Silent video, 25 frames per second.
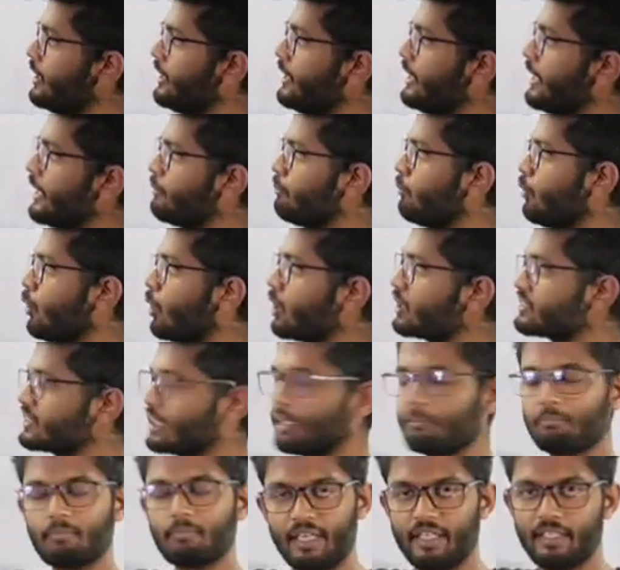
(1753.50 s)
He had bought
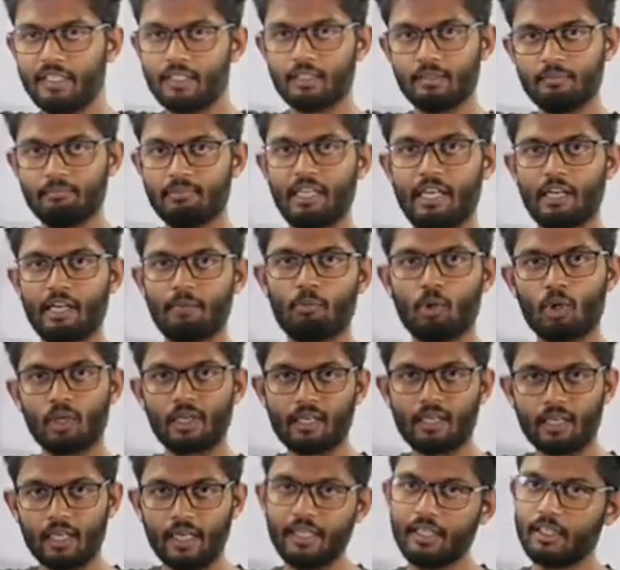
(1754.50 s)
some item. He had
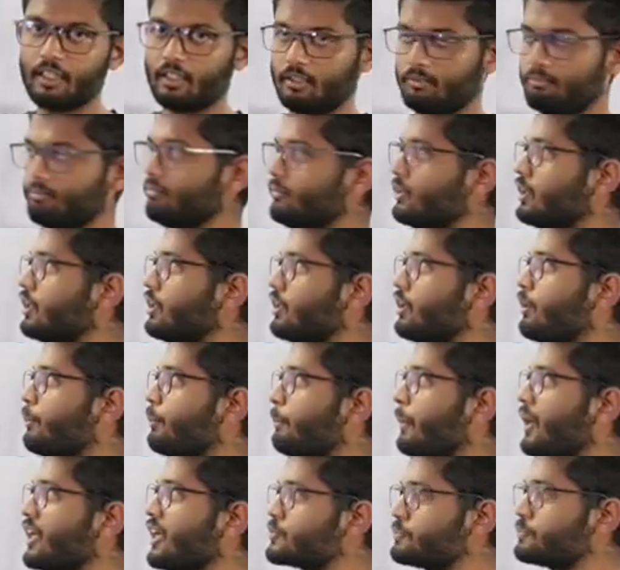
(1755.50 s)
bought an item
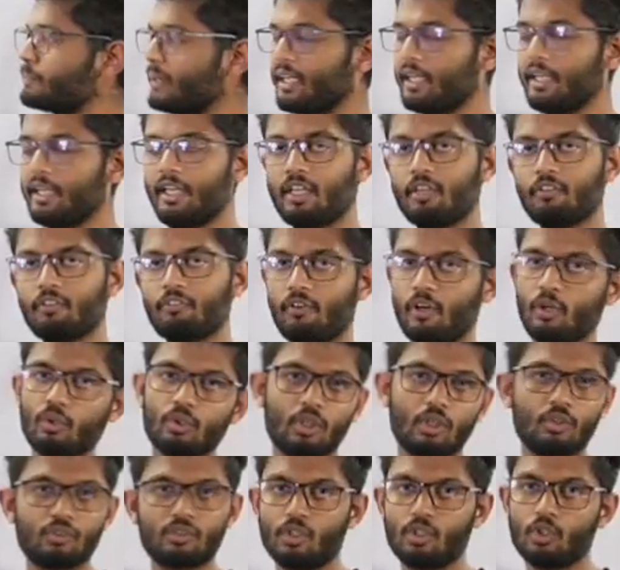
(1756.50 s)
by spending
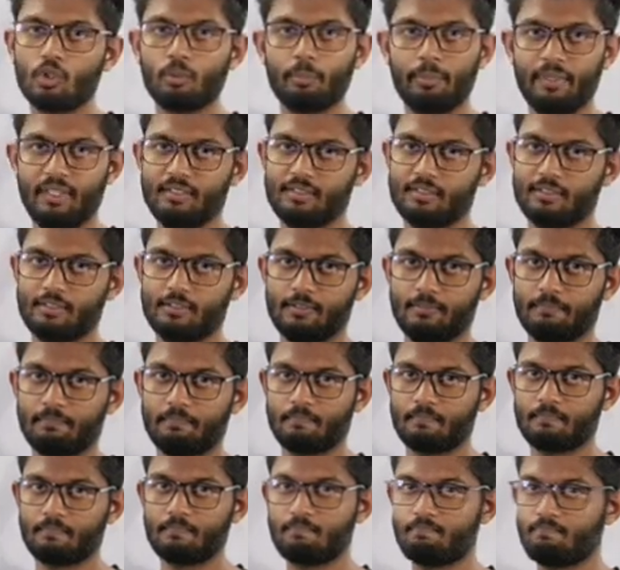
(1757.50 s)
5,000 rupees,
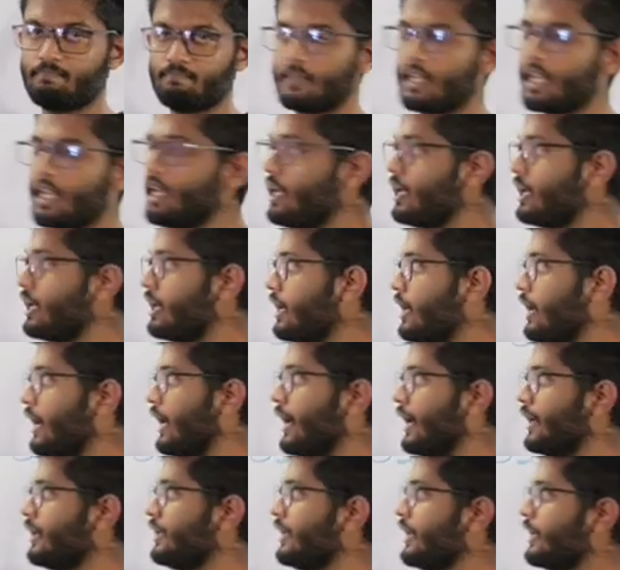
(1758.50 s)

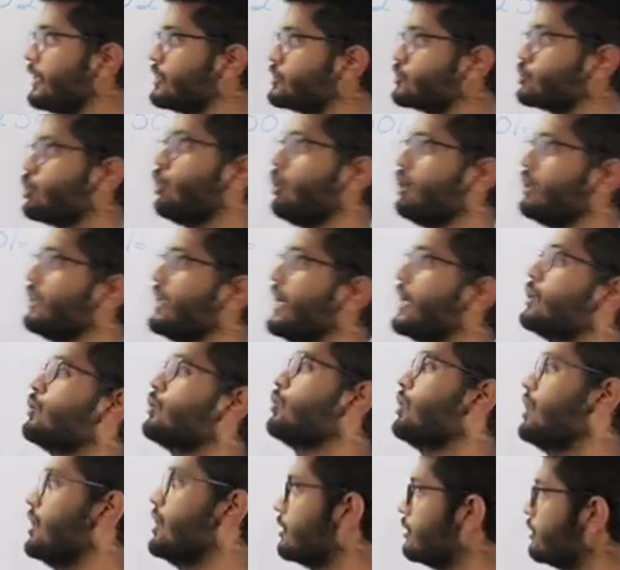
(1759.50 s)
and he had sold
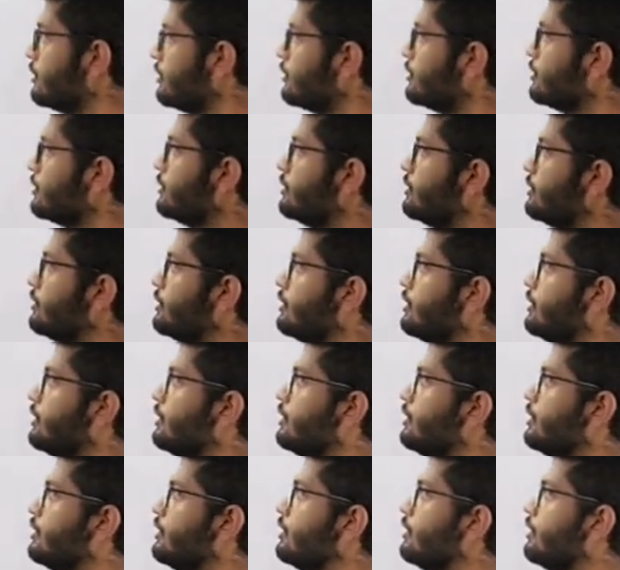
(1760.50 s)
that one
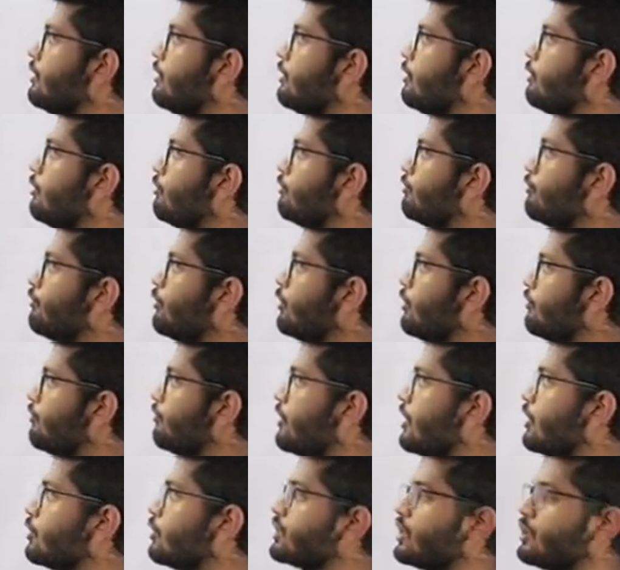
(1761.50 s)

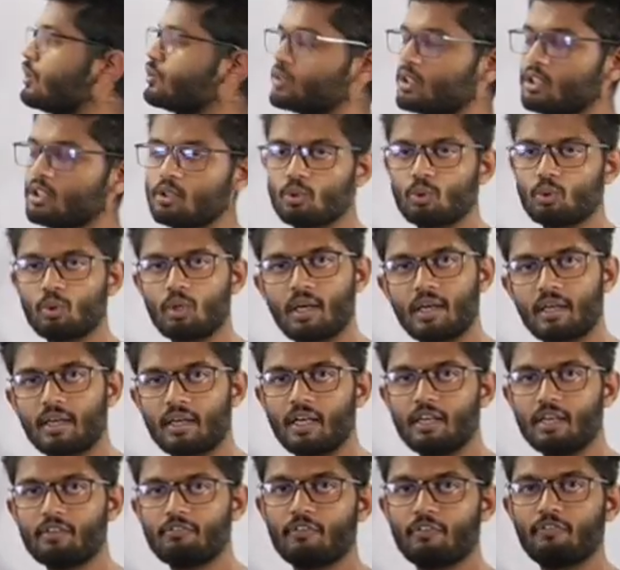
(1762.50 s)
for
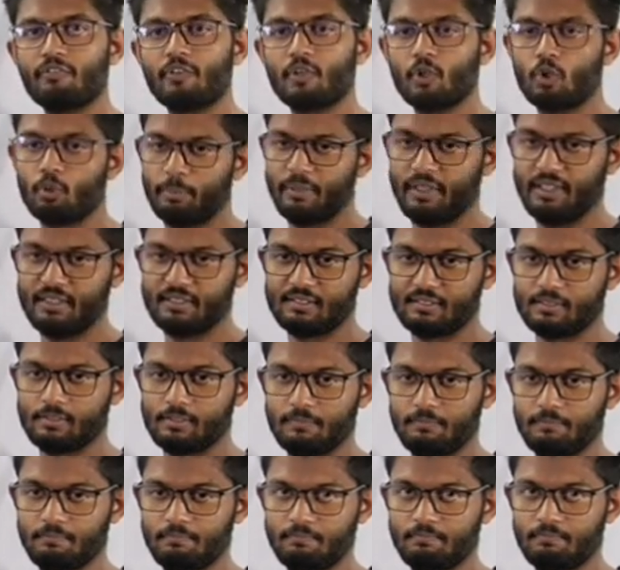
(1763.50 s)
5,250 rupees.
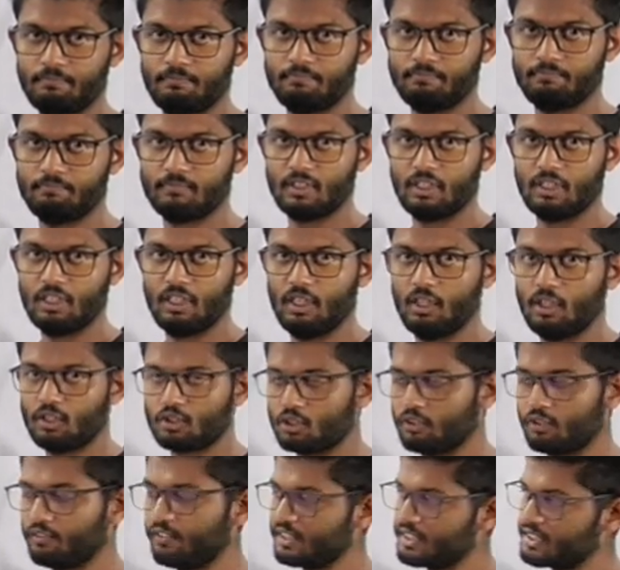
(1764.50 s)

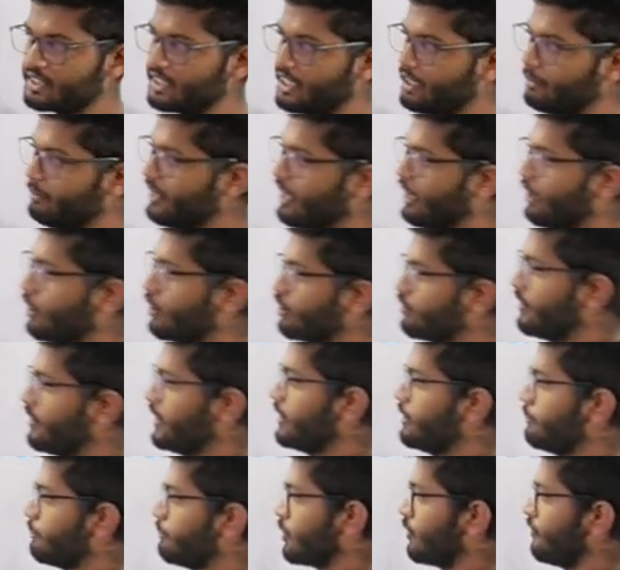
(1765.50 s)
So first tell me how to
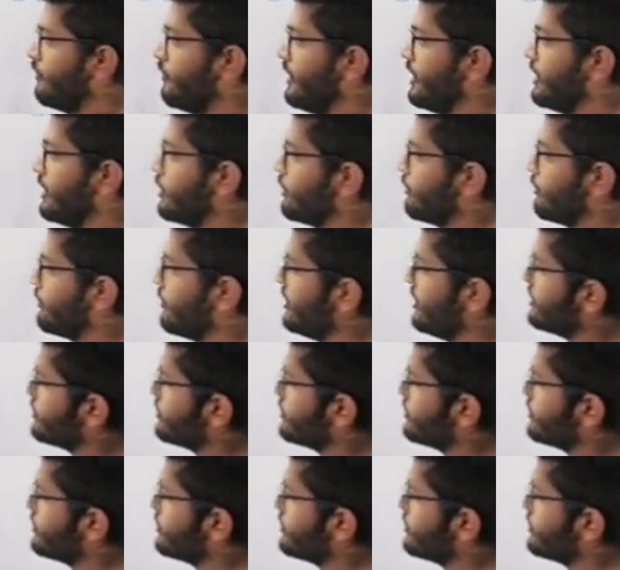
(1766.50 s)
find the profit of